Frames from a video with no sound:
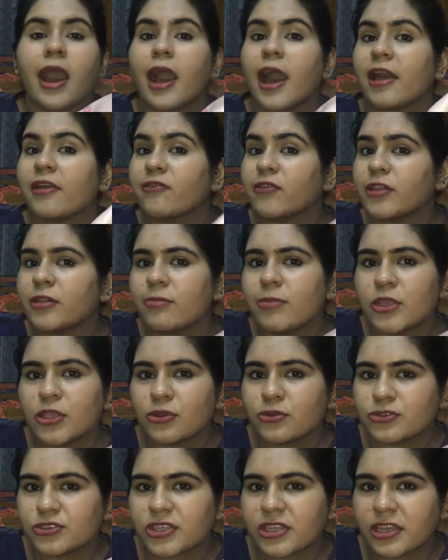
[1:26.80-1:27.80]
I will be
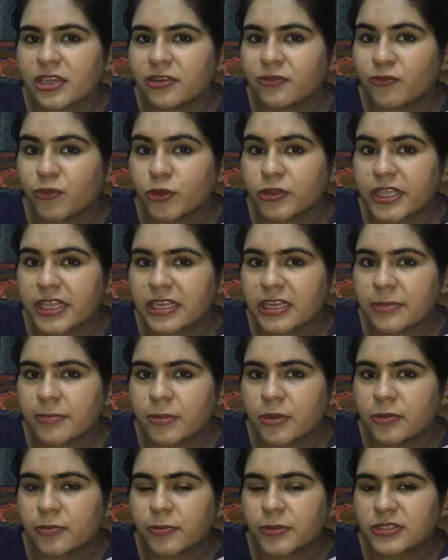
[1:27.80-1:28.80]
using it for daily
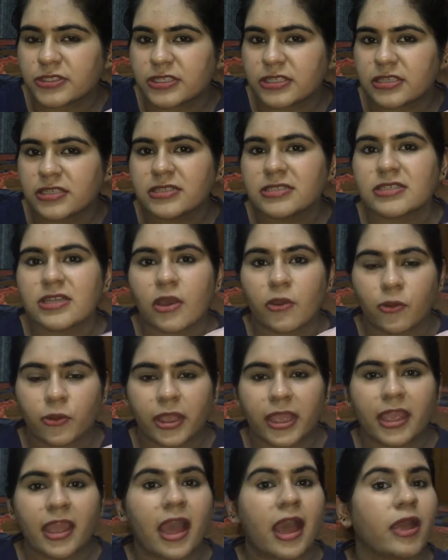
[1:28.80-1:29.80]
purposes,
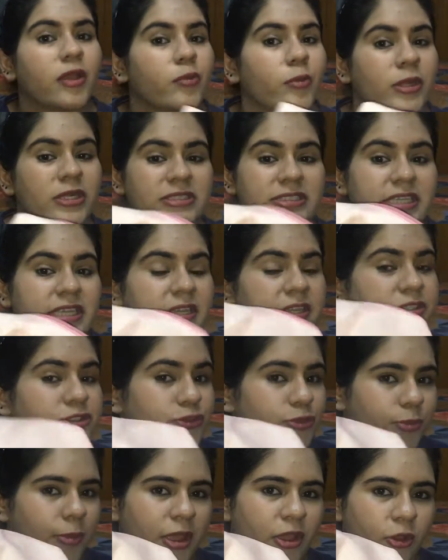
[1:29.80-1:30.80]
okay. I will take it
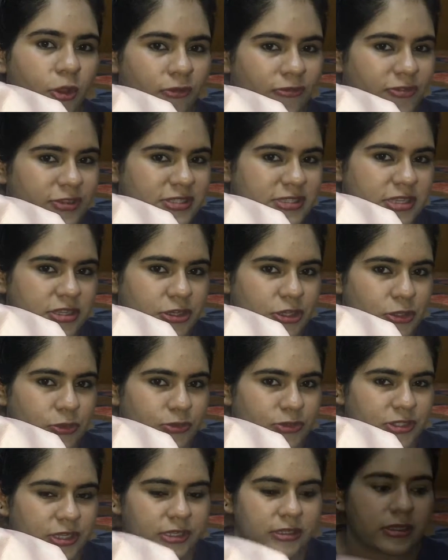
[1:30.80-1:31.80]
to my office and
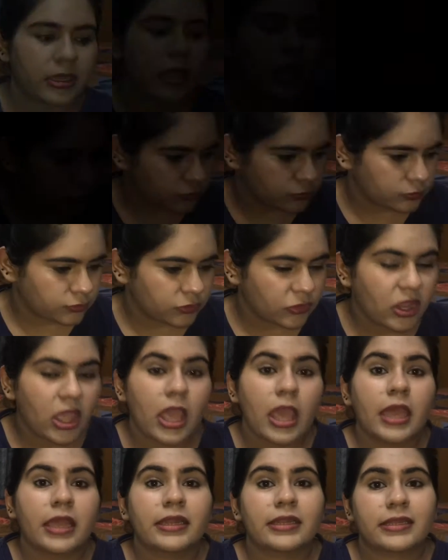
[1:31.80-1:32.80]
use it.
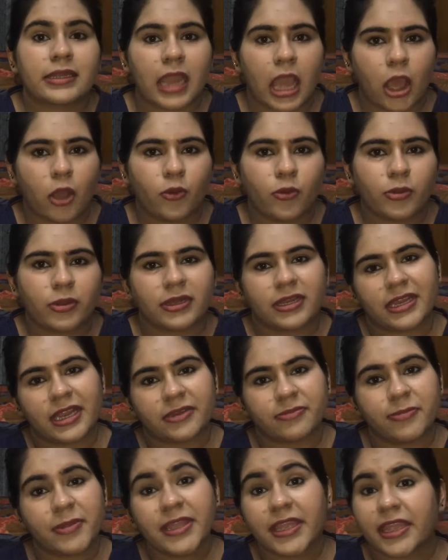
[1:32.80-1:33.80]
Now
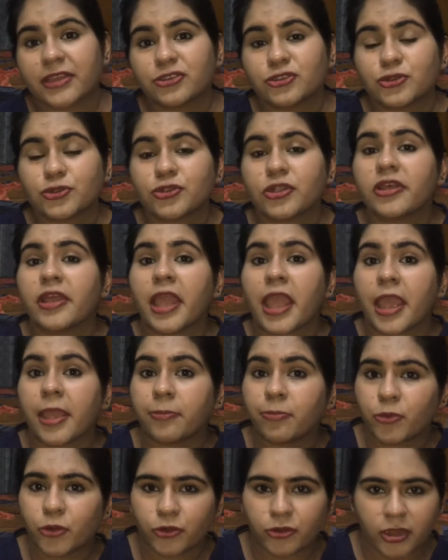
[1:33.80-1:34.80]
let me get to the
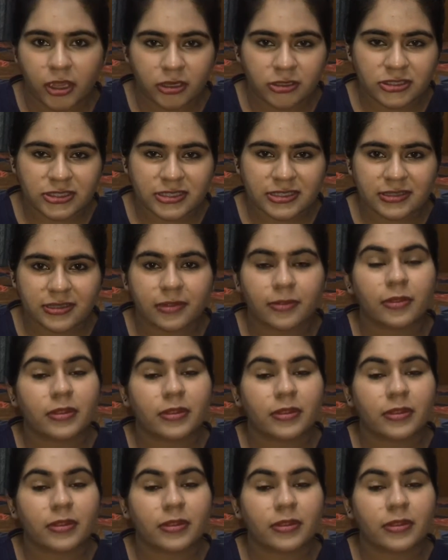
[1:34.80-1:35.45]
hair care products